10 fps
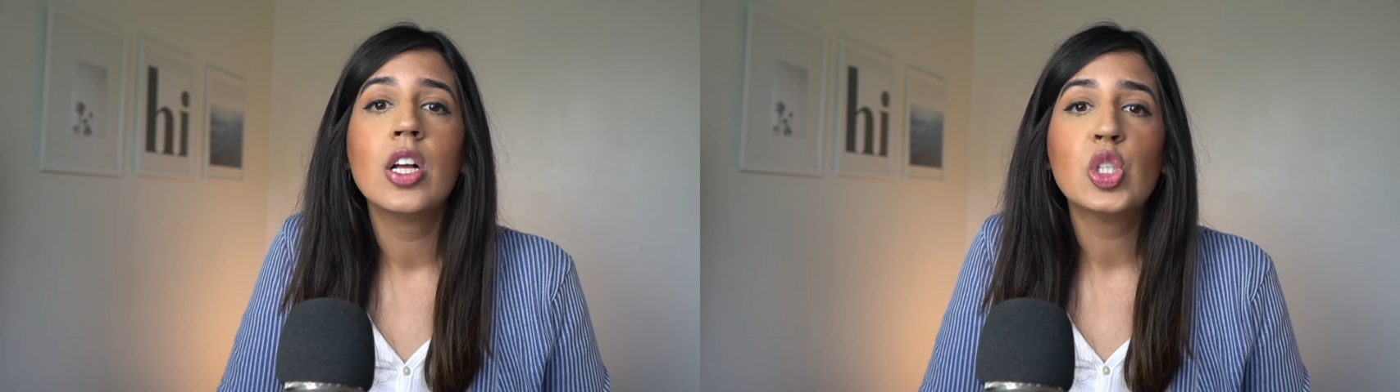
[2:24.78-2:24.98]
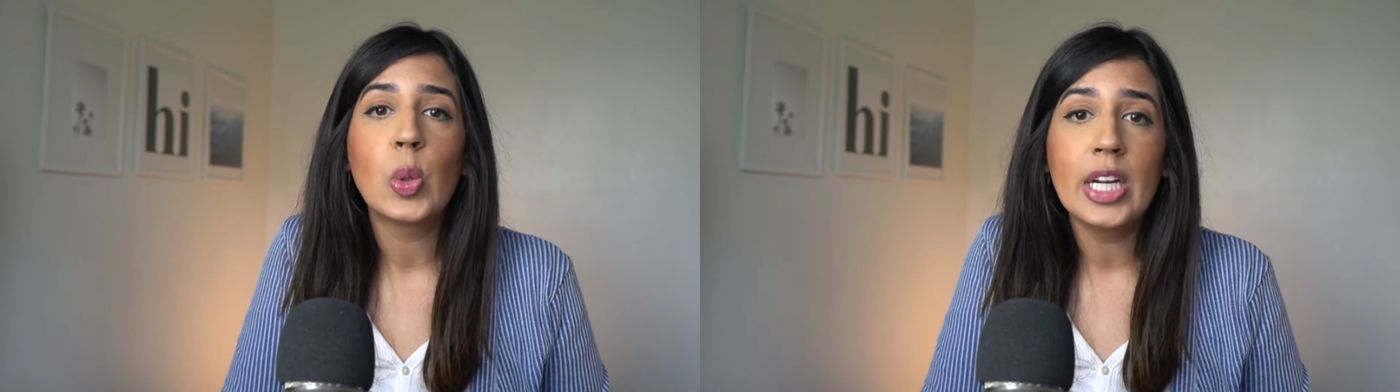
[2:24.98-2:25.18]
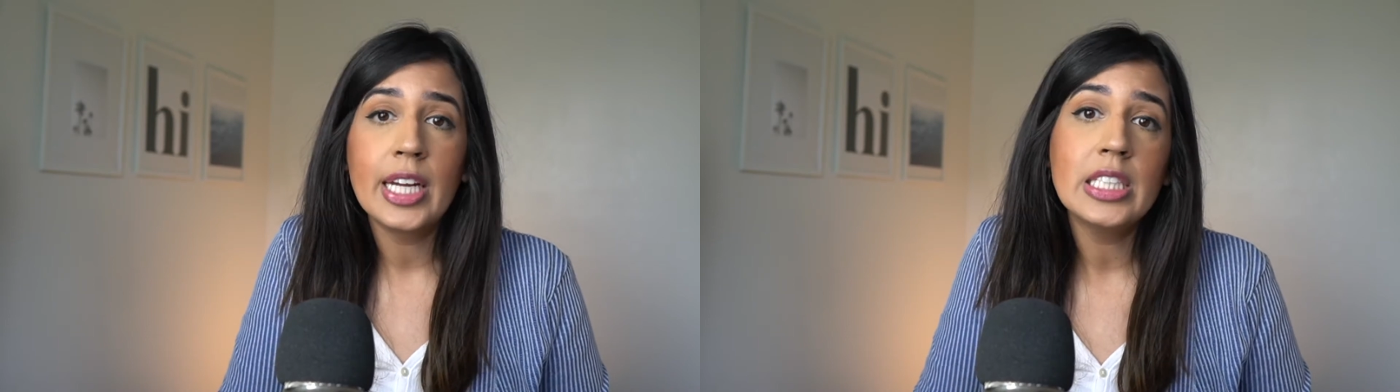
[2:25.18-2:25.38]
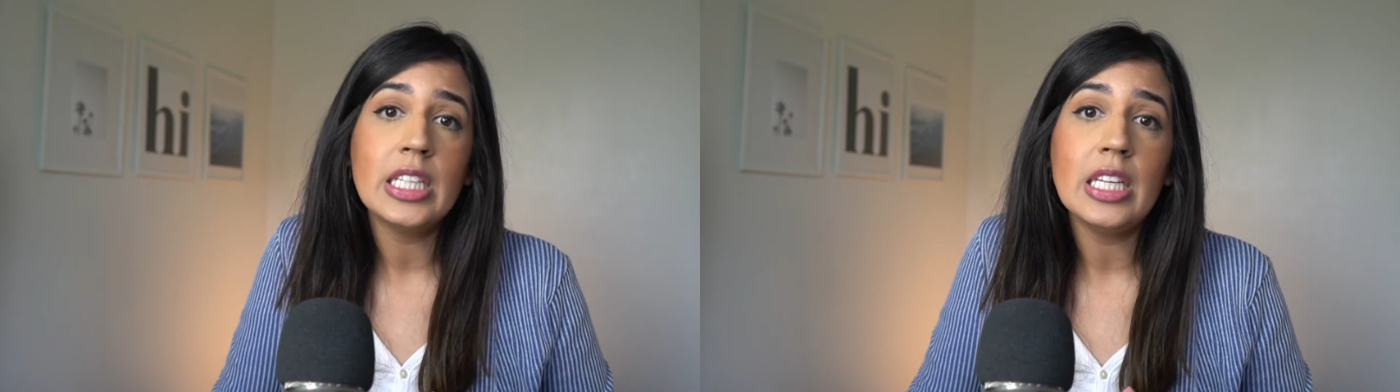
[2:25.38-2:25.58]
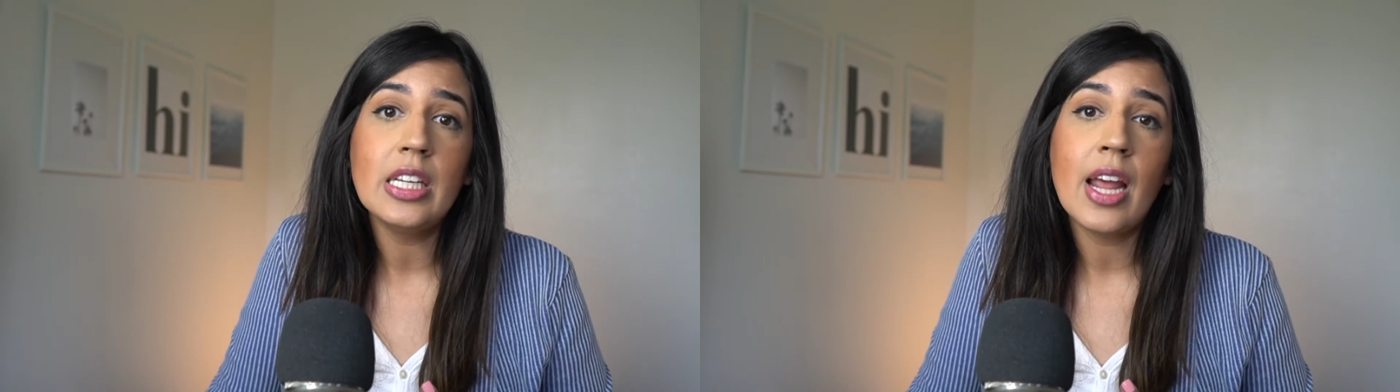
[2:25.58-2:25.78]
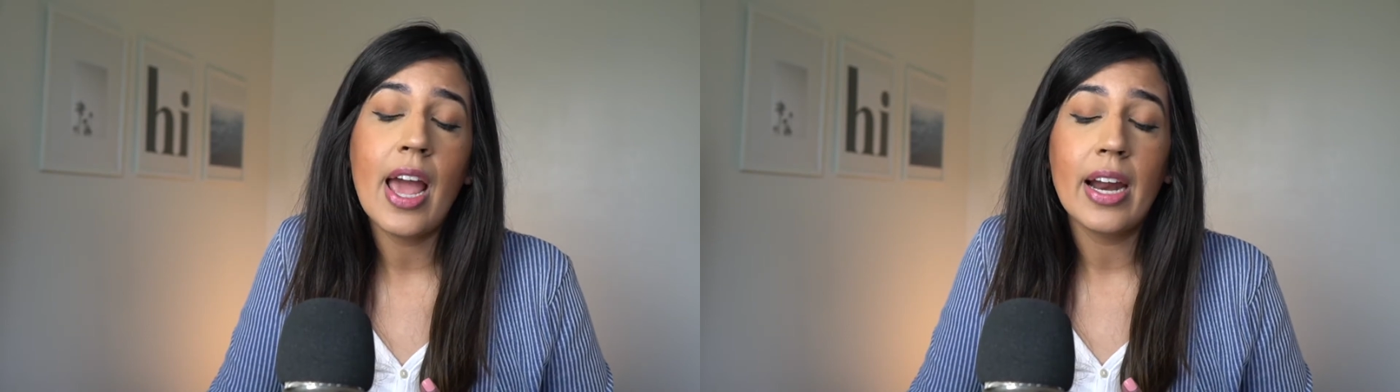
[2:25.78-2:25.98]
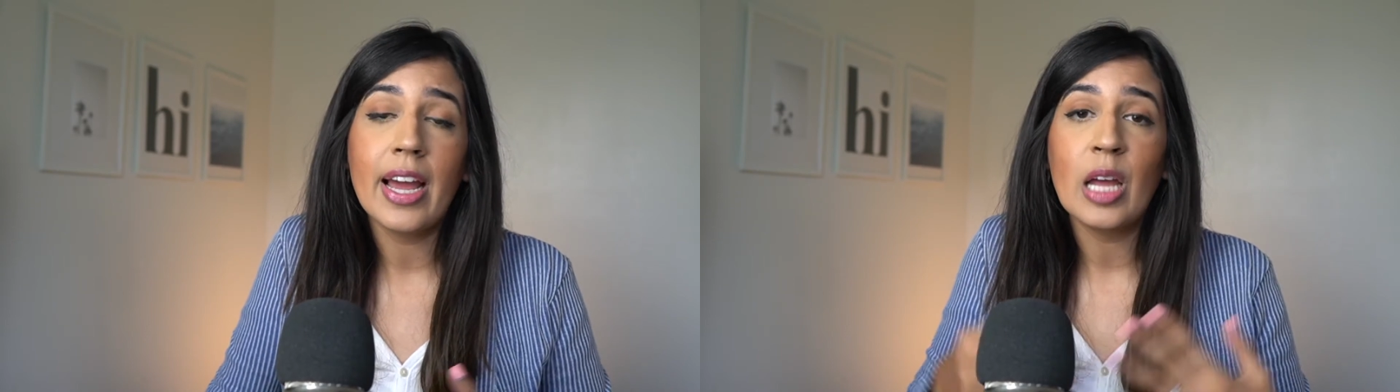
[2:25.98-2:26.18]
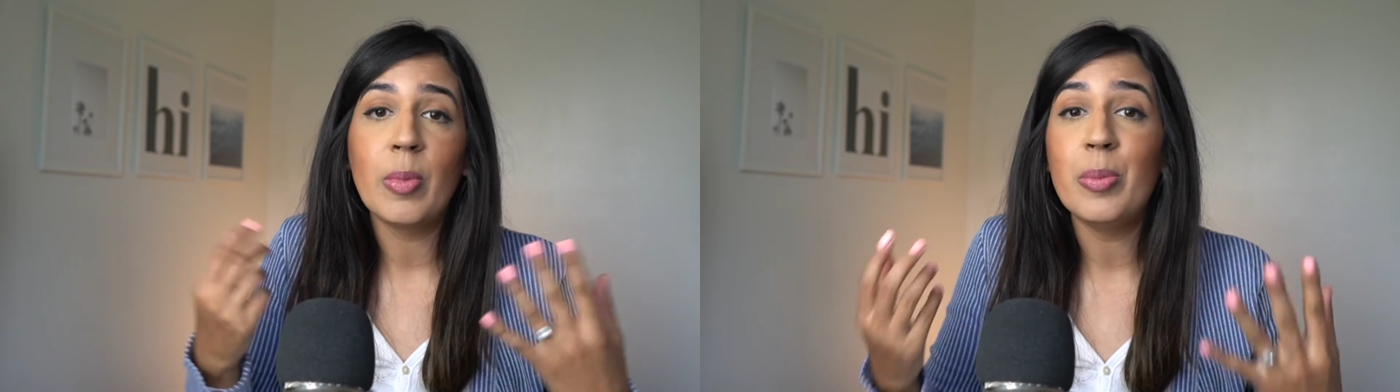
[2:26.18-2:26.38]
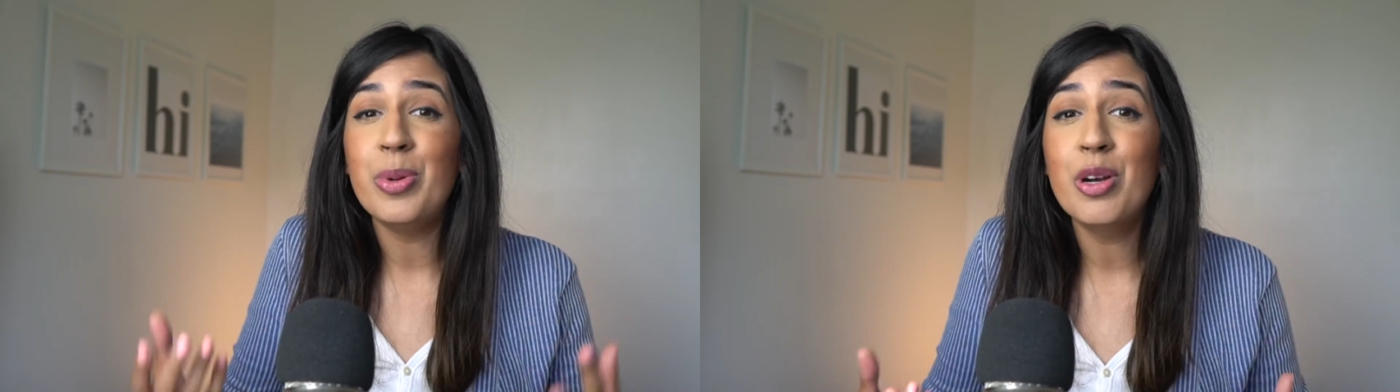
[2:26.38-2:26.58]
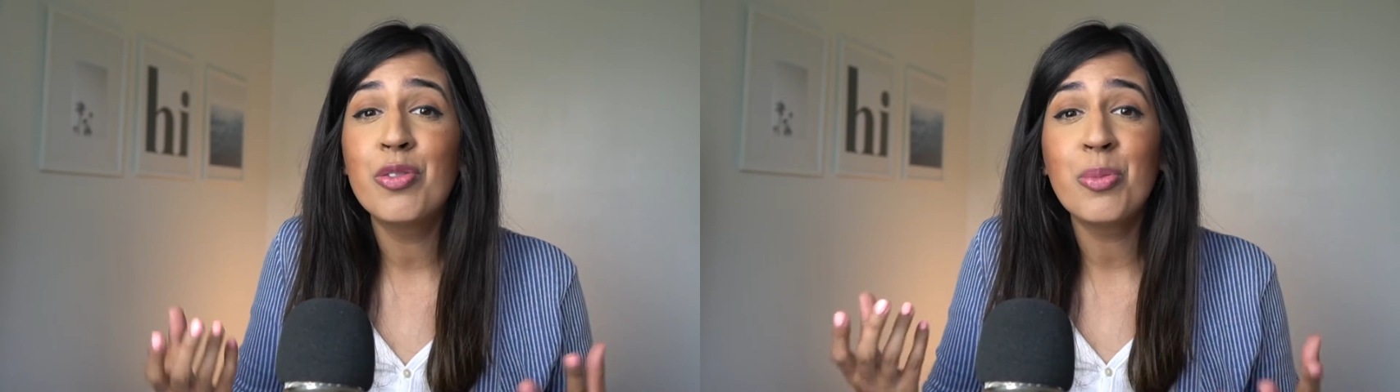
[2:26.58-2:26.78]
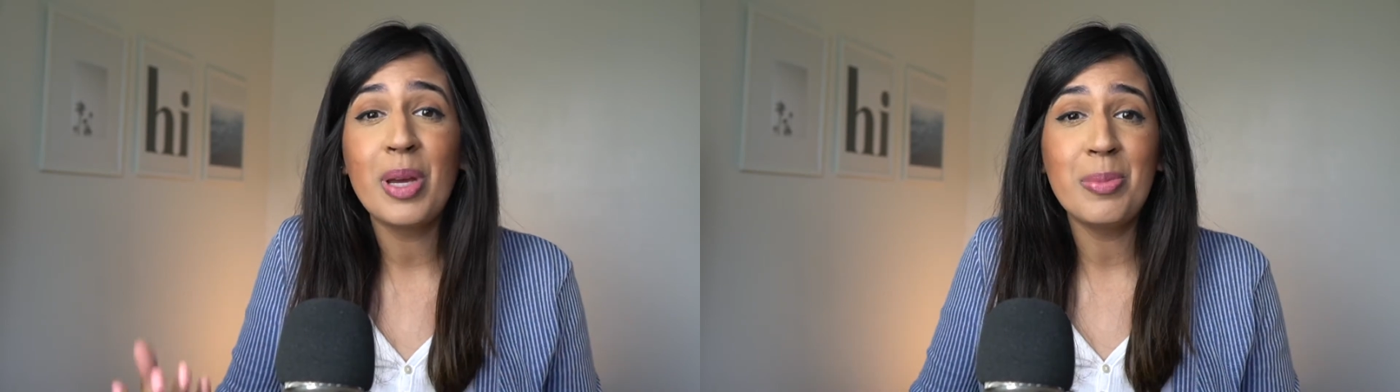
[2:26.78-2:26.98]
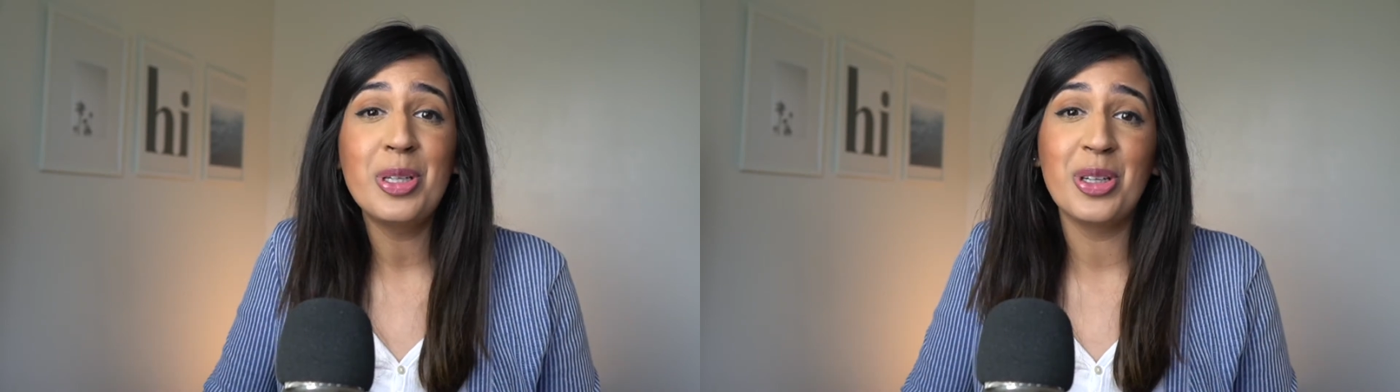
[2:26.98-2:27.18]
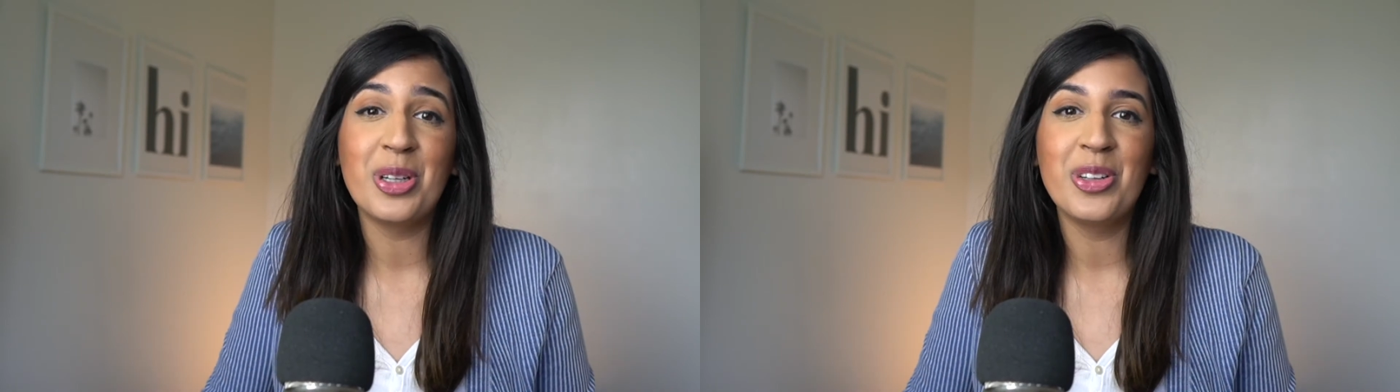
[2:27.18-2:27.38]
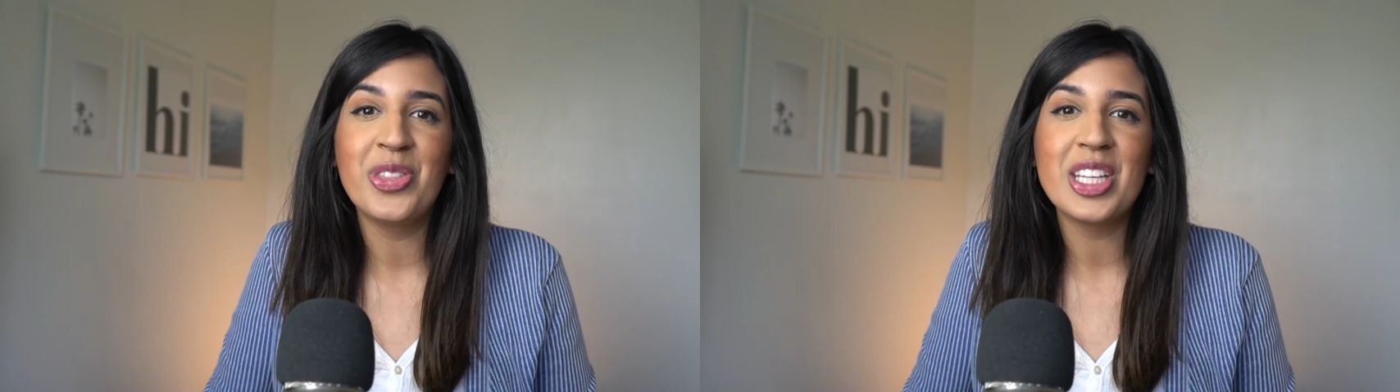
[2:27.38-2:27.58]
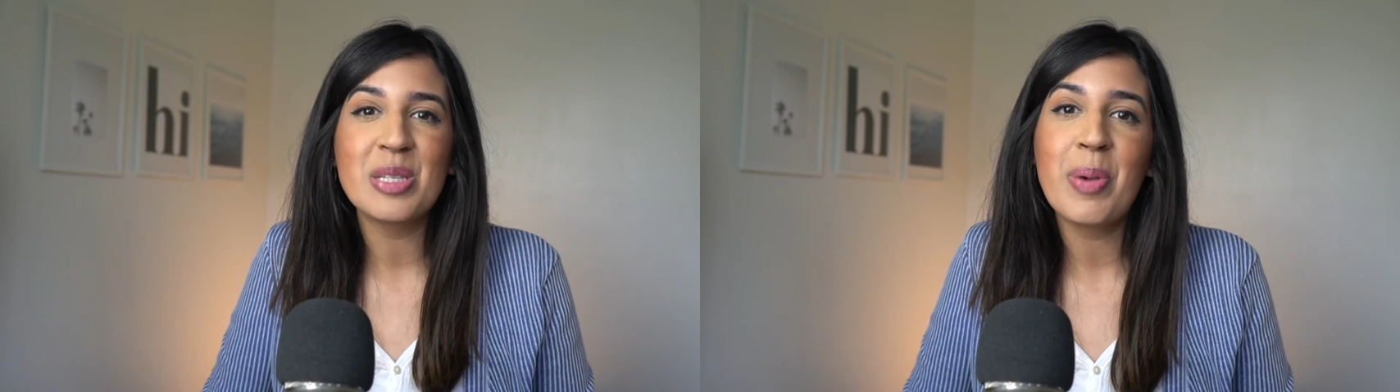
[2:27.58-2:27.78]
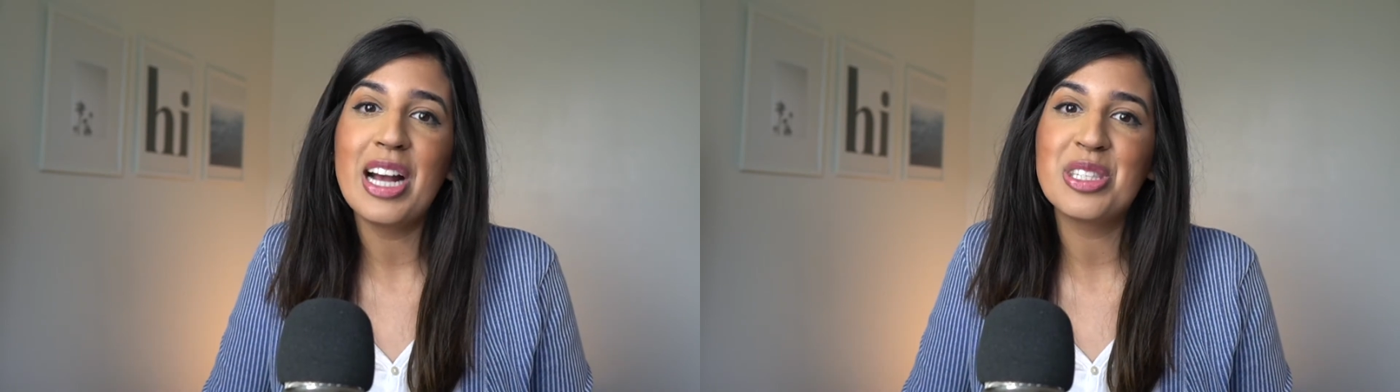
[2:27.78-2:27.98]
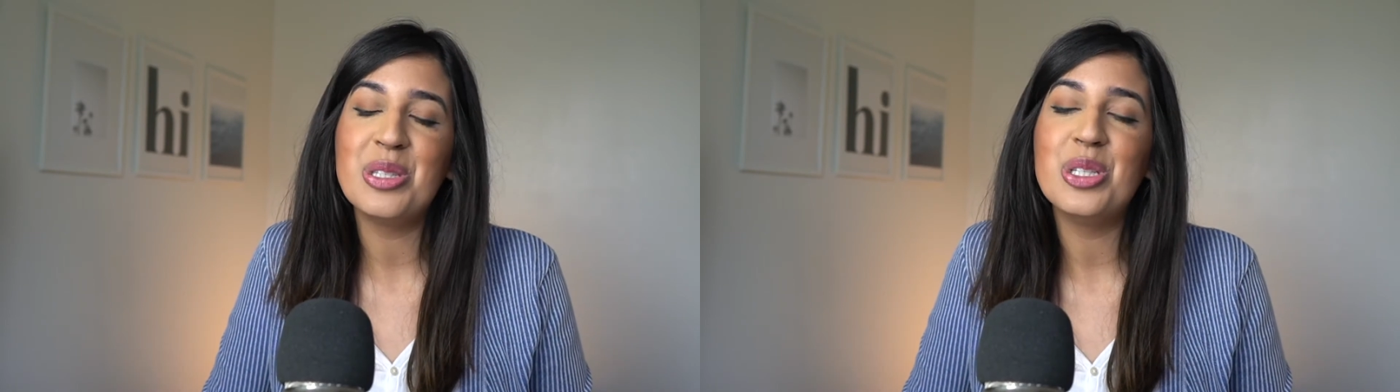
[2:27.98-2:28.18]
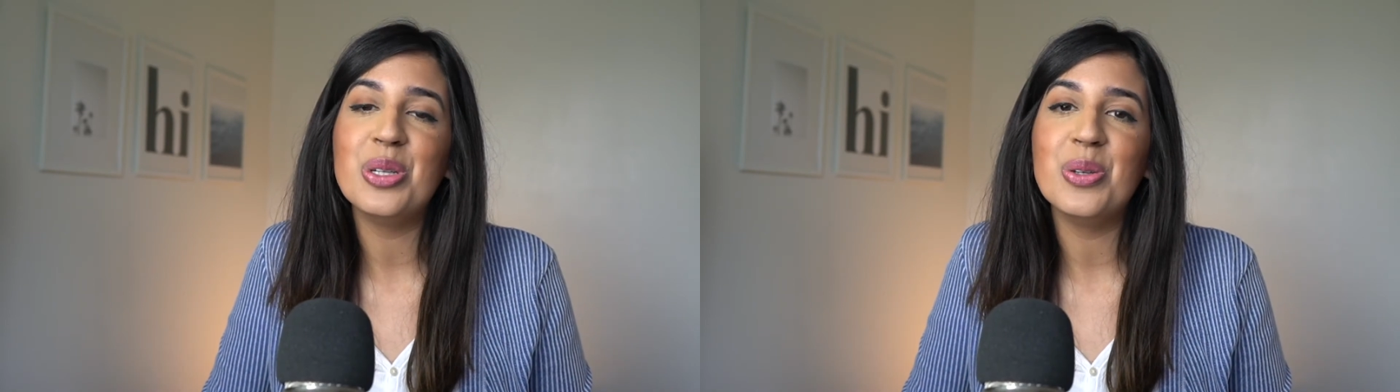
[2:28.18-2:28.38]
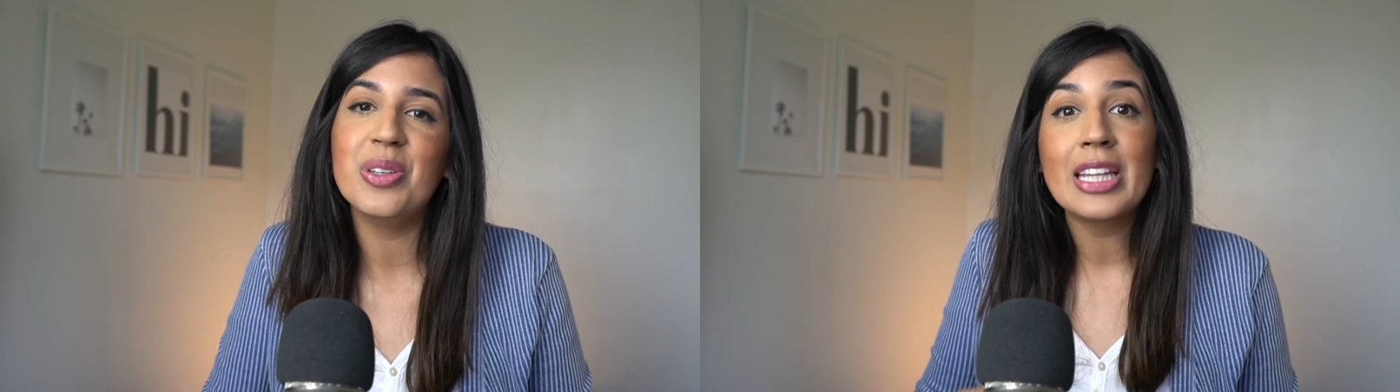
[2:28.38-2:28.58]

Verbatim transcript: 2019 and I had my beautiful baby girl this past June.